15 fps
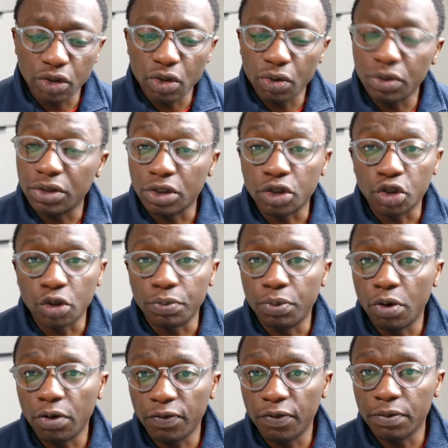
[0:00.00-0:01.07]
loans, and
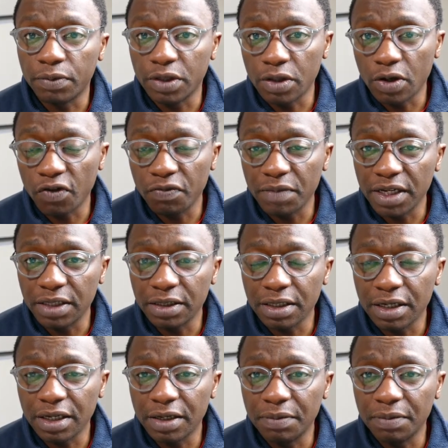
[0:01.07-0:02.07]
support from the government.